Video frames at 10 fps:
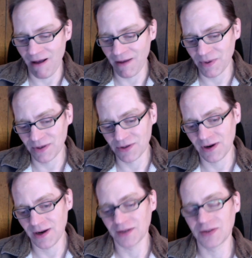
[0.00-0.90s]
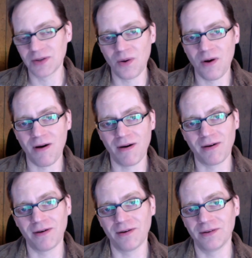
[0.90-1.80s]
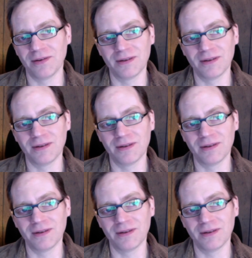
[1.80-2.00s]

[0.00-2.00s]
I've been trying so hard,